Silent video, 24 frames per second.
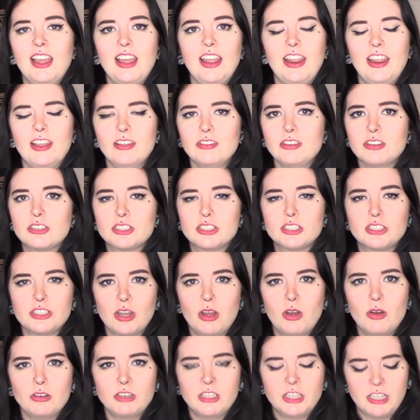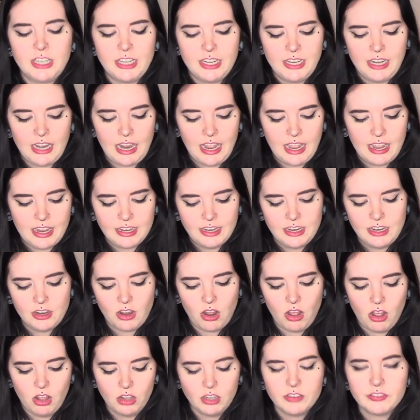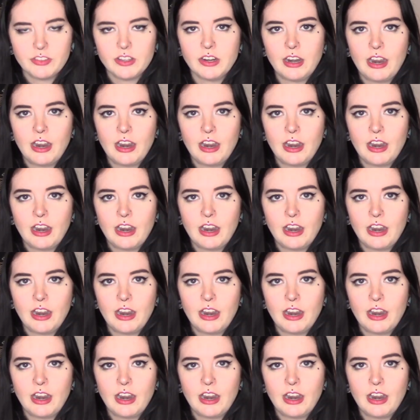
It looks so good. I need all of their